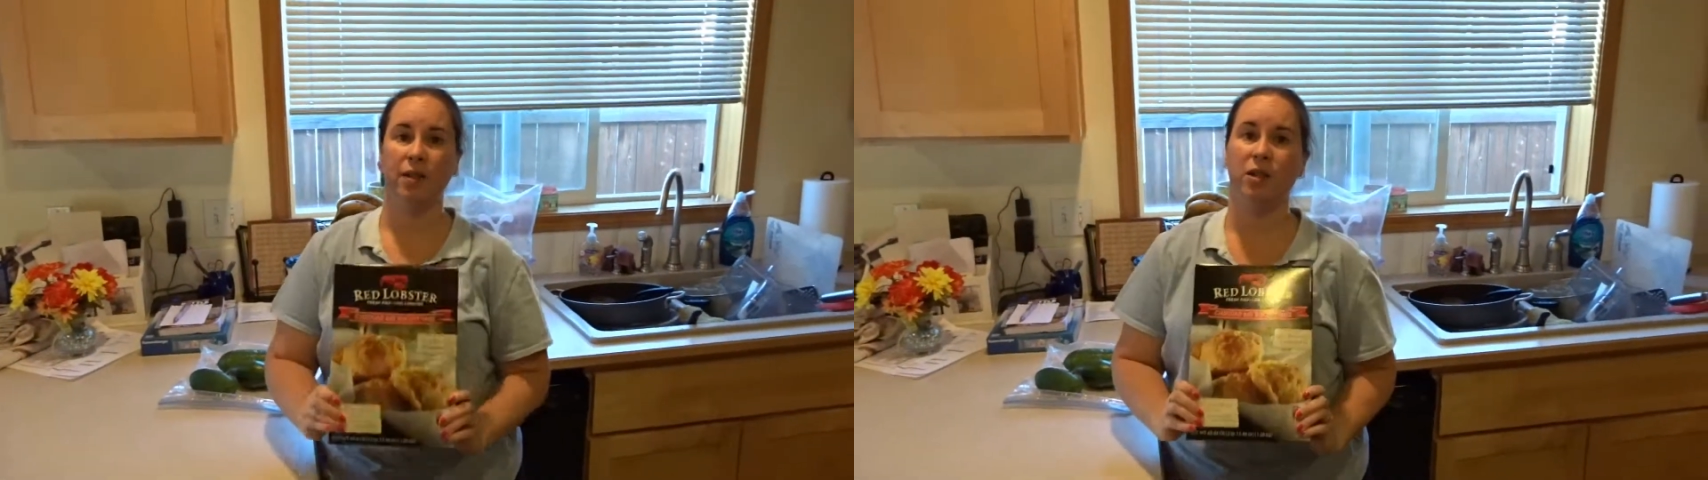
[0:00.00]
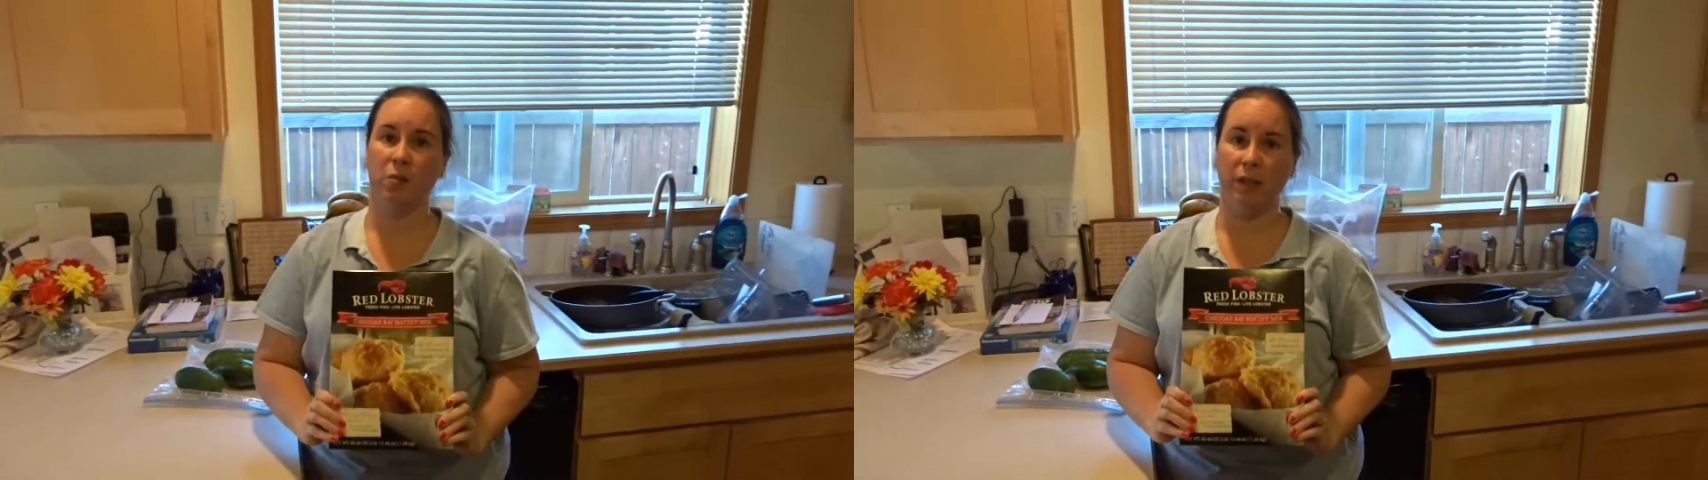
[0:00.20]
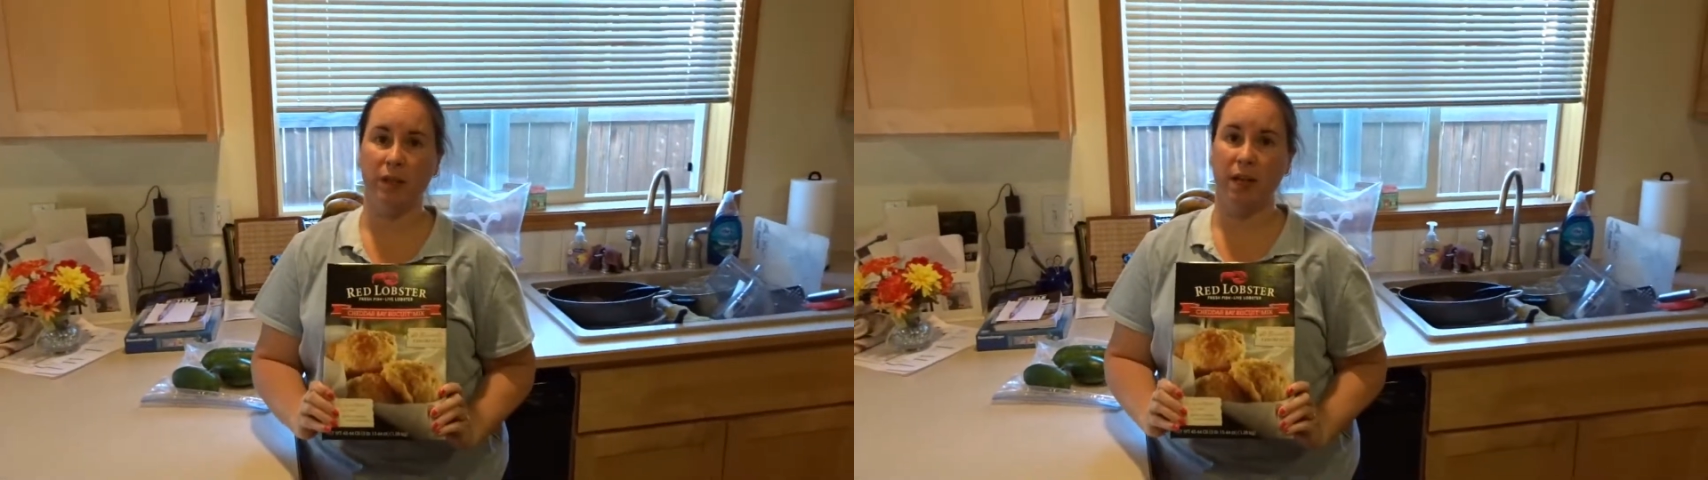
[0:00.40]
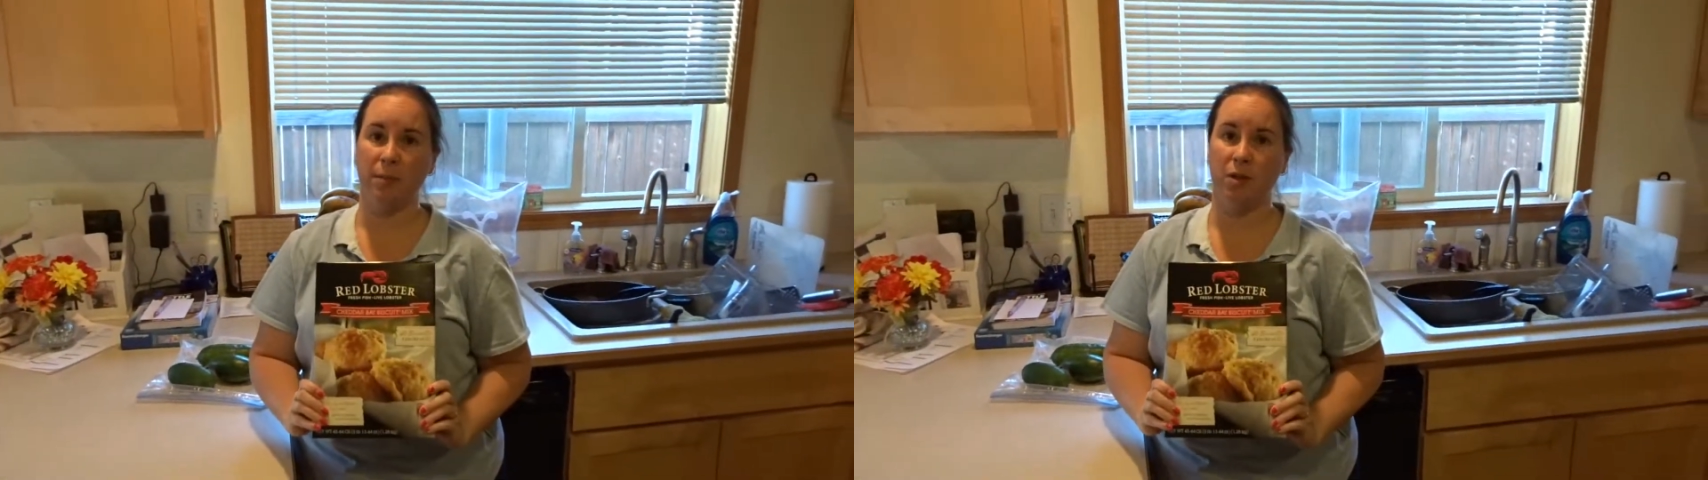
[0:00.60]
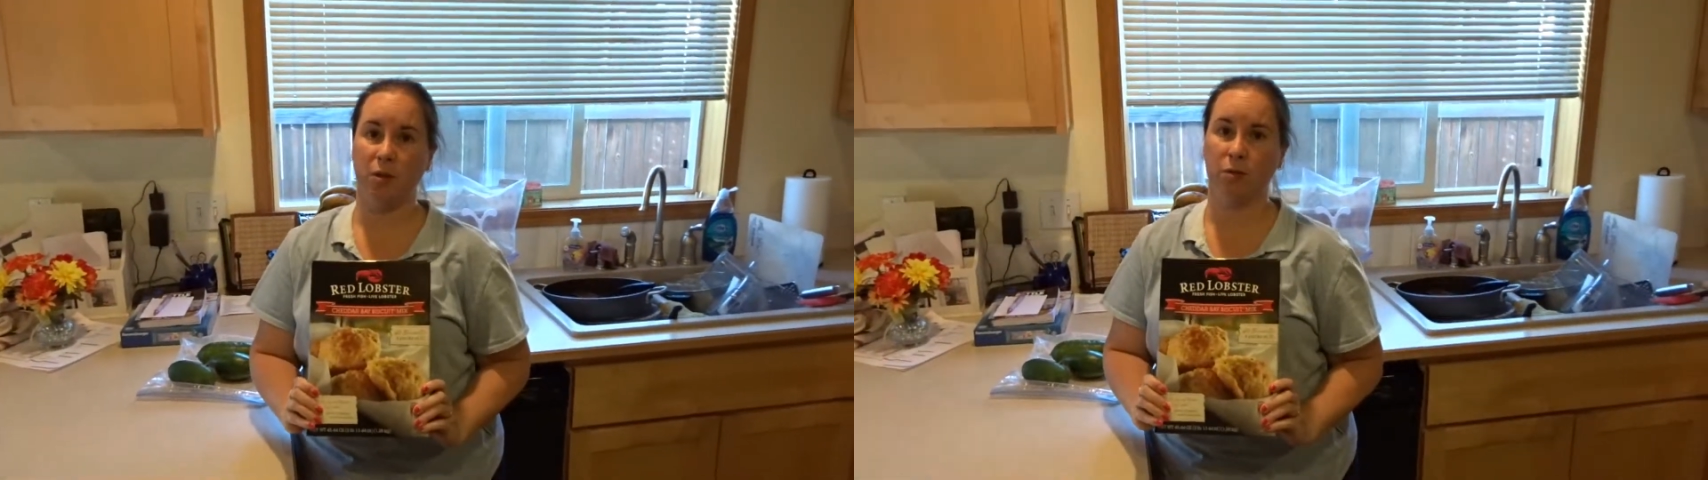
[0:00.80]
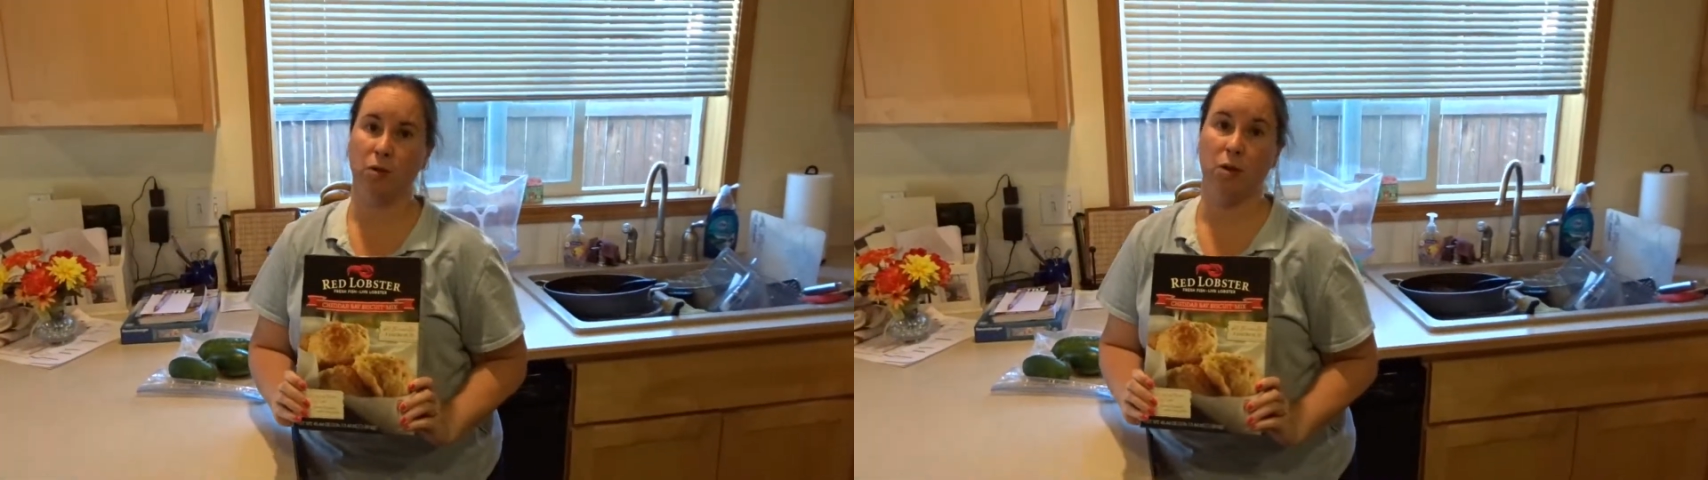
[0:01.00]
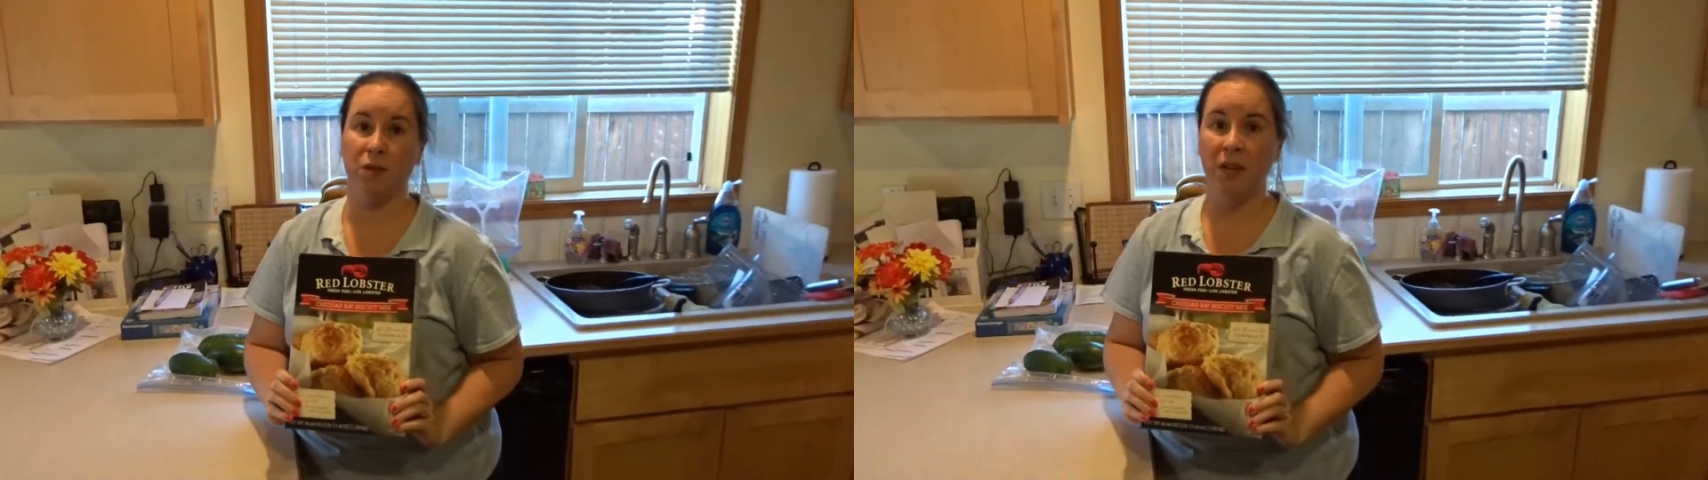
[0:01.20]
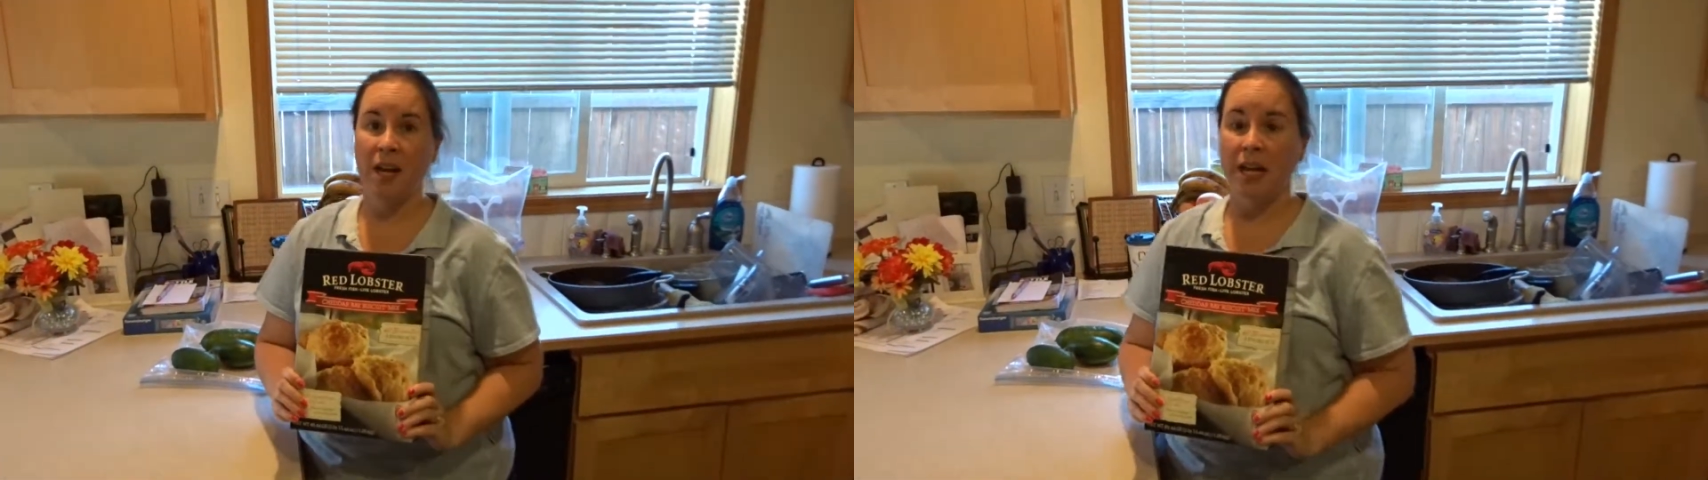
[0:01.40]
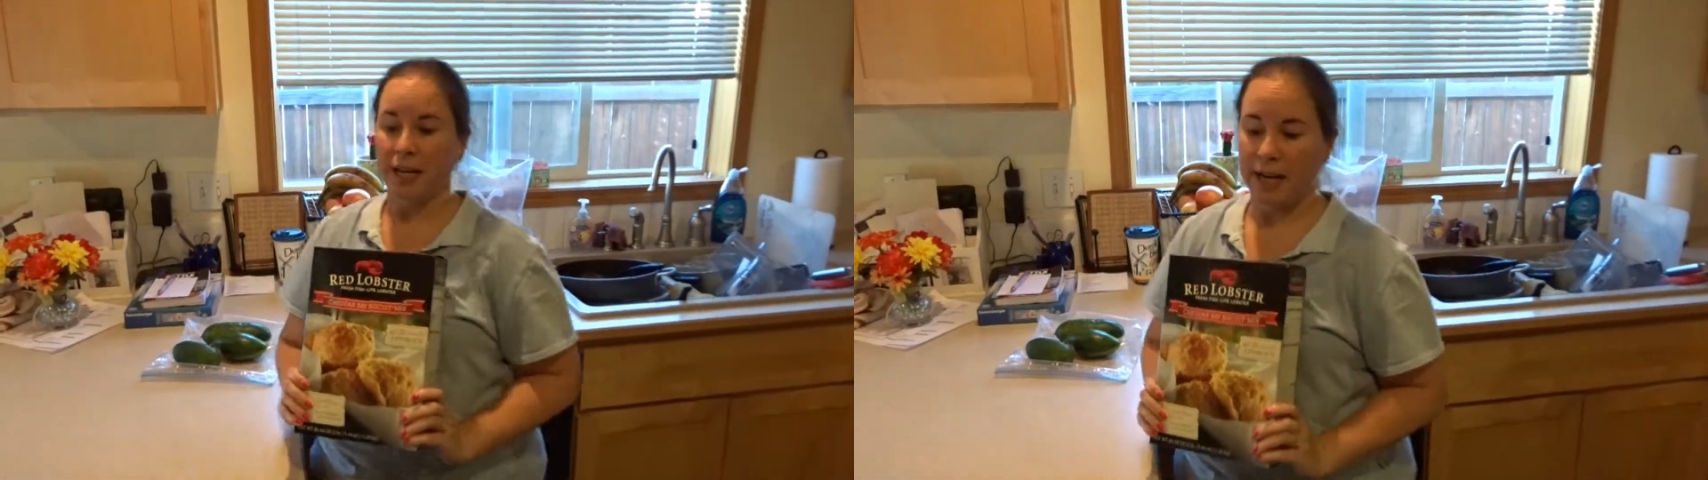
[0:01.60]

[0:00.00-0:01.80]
these red lobsters or rolls.